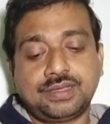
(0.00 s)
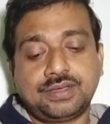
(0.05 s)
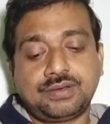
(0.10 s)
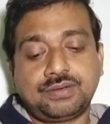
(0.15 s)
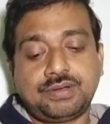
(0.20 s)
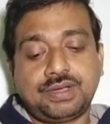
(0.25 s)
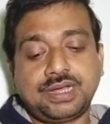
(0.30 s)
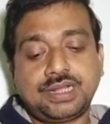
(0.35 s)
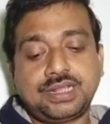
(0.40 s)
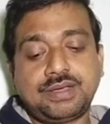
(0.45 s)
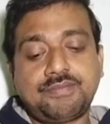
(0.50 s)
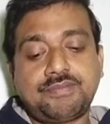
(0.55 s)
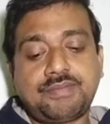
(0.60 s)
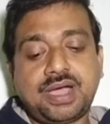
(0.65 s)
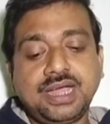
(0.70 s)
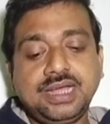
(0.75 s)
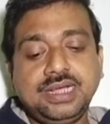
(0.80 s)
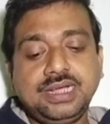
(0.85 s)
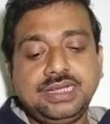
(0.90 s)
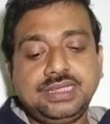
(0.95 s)
Where the
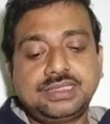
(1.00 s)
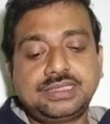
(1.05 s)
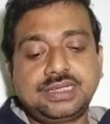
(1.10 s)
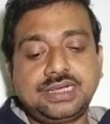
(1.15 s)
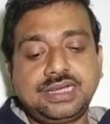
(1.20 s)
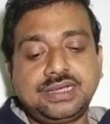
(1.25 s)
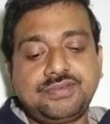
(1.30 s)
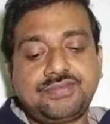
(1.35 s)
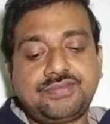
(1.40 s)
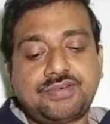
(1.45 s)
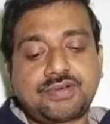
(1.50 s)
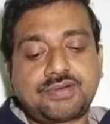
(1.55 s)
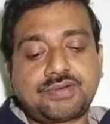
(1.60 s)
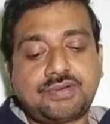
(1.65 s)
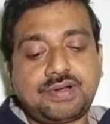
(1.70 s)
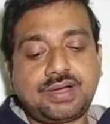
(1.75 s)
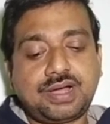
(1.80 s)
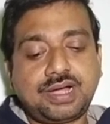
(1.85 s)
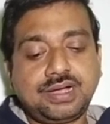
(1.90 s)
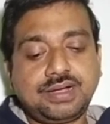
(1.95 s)
mind is led
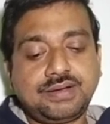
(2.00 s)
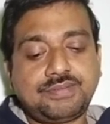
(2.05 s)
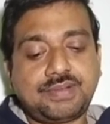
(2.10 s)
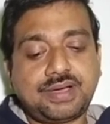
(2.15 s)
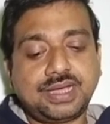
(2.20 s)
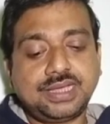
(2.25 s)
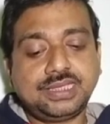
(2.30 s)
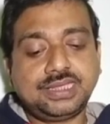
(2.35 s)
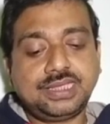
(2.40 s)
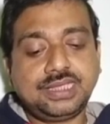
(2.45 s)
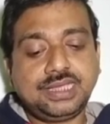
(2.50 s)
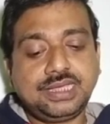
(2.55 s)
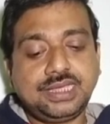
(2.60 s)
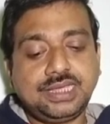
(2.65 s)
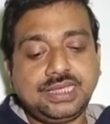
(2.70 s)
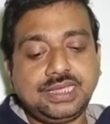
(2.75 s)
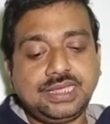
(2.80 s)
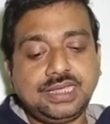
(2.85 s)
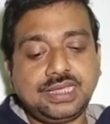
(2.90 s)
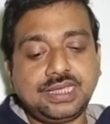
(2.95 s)
forward by
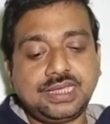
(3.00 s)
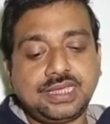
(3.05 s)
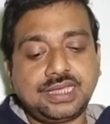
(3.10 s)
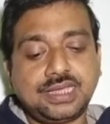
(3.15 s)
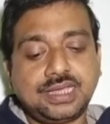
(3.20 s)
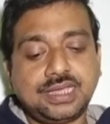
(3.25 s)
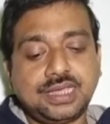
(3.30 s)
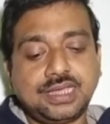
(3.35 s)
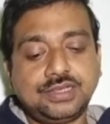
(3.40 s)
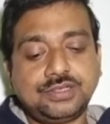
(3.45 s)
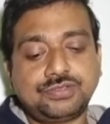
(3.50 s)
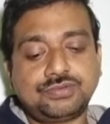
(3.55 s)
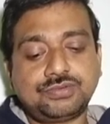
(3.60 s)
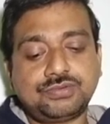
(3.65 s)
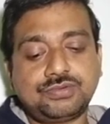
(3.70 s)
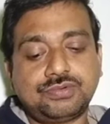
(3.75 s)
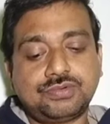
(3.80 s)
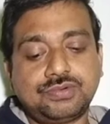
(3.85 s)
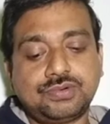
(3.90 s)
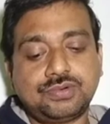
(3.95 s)
thee
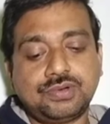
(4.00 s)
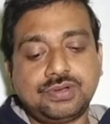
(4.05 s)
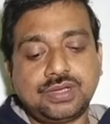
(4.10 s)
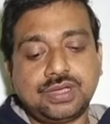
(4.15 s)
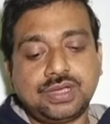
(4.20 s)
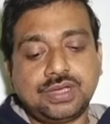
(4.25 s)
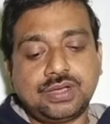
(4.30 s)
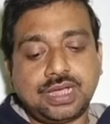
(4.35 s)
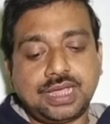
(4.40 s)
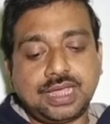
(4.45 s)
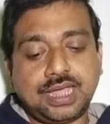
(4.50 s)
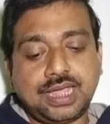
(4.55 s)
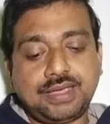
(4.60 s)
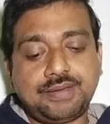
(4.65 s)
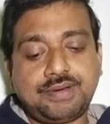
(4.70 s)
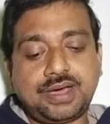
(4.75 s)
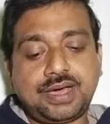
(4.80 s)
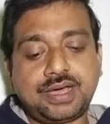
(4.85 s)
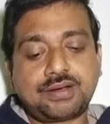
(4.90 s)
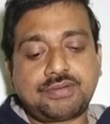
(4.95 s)
into
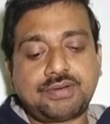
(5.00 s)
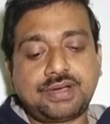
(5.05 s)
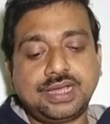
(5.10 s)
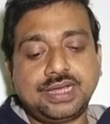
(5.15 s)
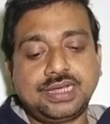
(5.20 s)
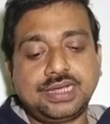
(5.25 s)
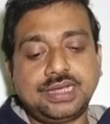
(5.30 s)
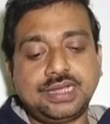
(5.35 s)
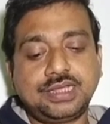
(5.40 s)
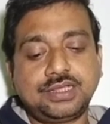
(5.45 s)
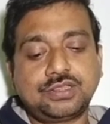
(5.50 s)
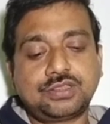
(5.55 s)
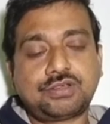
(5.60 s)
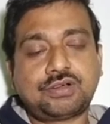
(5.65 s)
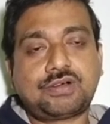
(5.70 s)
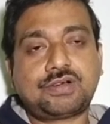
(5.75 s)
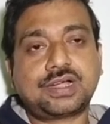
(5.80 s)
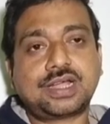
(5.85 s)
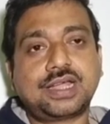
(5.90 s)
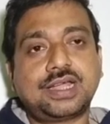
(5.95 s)
ever widening
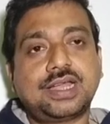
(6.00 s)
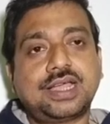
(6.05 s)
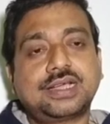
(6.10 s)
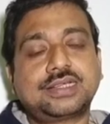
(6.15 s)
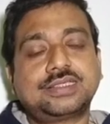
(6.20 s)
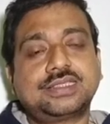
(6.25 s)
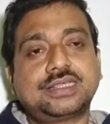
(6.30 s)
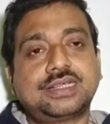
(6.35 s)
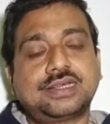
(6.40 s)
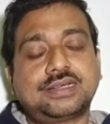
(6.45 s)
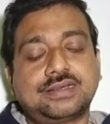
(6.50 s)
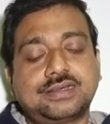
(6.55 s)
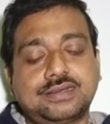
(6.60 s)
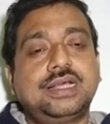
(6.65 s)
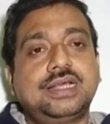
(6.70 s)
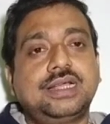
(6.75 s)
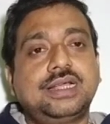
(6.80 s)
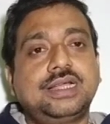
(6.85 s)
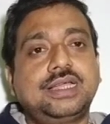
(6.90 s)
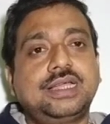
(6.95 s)
thought and action,
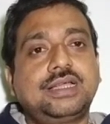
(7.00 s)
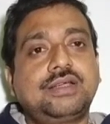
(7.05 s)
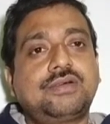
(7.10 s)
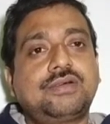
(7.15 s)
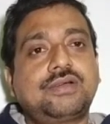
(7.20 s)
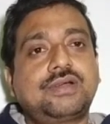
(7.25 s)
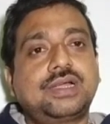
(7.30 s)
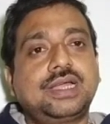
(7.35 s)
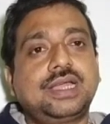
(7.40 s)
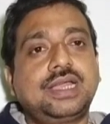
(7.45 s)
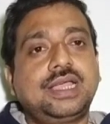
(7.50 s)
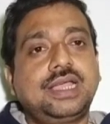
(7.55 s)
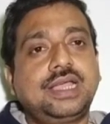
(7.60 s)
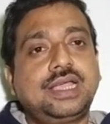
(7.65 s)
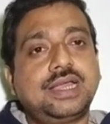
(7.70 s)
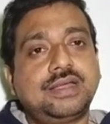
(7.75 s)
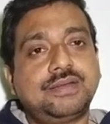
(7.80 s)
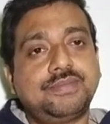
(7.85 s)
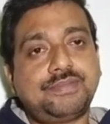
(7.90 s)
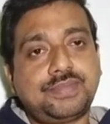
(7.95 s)
Tagore
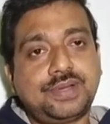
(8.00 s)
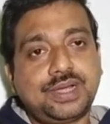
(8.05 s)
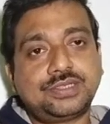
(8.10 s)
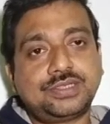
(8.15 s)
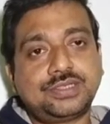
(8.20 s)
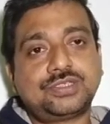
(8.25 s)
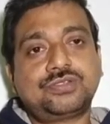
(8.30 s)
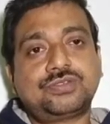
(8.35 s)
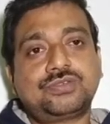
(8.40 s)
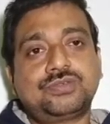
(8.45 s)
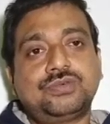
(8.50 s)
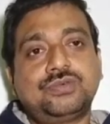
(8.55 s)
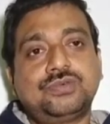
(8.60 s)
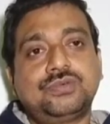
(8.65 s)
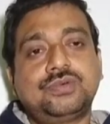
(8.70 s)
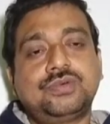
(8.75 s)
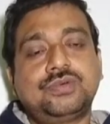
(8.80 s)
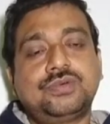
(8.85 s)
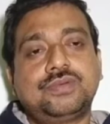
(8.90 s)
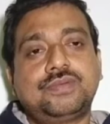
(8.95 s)
again prays to
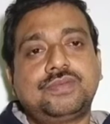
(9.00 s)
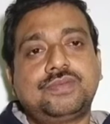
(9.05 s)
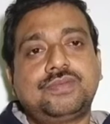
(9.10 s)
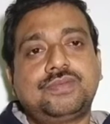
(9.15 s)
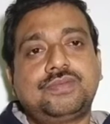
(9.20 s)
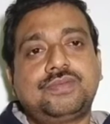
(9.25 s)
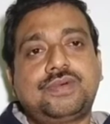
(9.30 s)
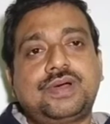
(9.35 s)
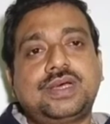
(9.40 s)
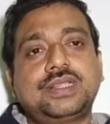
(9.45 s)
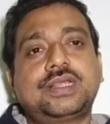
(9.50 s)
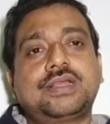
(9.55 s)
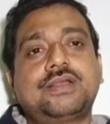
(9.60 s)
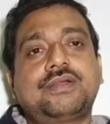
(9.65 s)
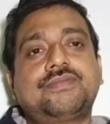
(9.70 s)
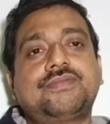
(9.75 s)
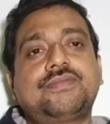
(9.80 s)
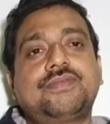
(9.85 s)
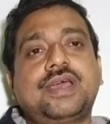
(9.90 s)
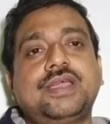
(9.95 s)
Father
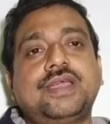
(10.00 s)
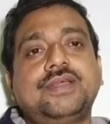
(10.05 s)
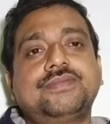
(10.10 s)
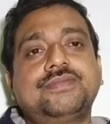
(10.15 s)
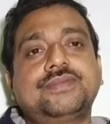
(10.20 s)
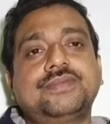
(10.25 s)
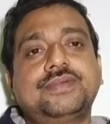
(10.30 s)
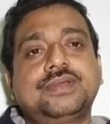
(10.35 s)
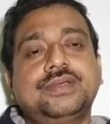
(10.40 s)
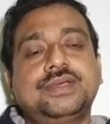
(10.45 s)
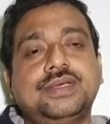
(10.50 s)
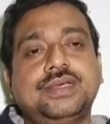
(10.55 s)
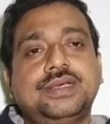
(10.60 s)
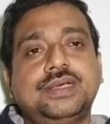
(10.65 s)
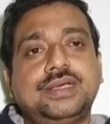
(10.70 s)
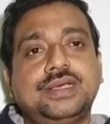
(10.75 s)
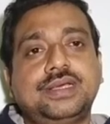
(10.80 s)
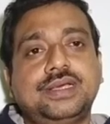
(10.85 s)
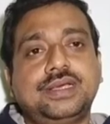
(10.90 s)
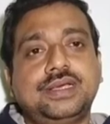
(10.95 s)
of life,
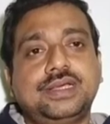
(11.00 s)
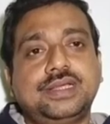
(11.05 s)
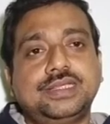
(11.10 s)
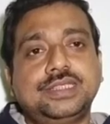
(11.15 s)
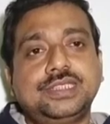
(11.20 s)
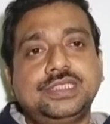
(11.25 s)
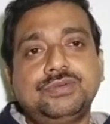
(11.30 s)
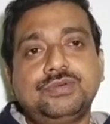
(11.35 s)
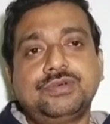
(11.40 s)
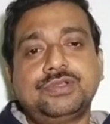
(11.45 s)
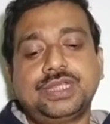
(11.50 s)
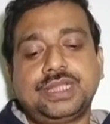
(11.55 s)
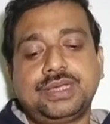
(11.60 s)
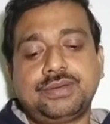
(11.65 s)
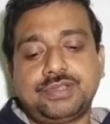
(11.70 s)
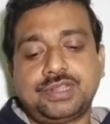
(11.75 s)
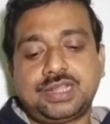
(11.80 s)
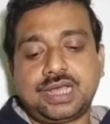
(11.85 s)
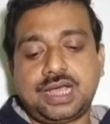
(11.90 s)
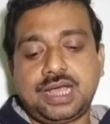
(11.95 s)
Jivan
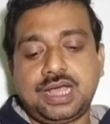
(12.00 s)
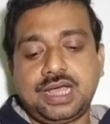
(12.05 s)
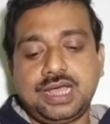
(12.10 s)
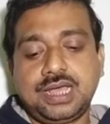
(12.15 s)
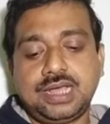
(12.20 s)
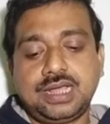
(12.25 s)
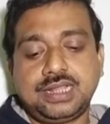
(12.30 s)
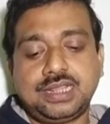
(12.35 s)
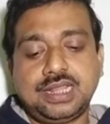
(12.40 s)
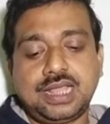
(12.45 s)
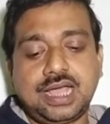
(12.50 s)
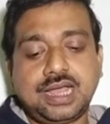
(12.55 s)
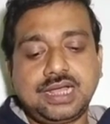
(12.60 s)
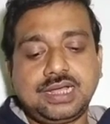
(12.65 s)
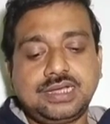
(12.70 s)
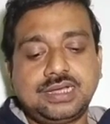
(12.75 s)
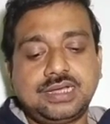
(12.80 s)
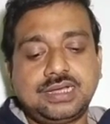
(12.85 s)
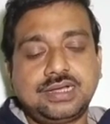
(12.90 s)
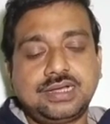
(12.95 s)
Devata, that